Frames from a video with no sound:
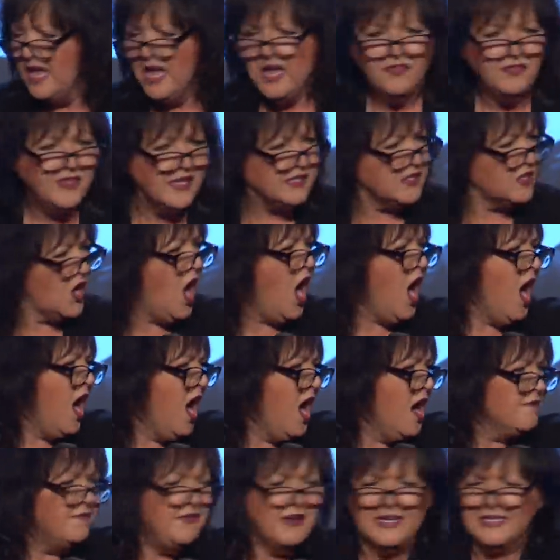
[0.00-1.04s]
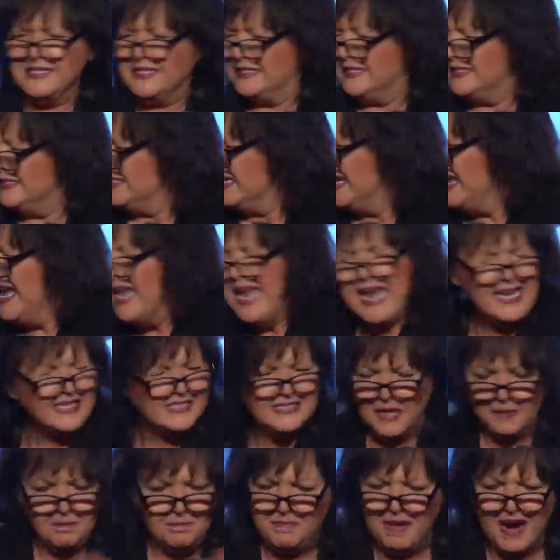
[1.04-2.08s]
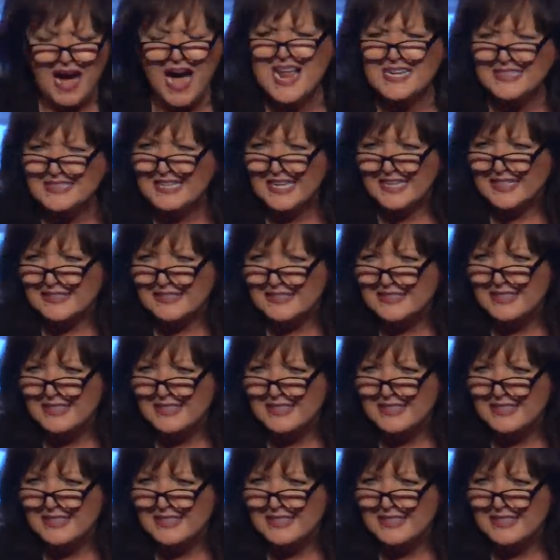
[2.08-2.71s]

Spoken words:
This harvest, it's abundant.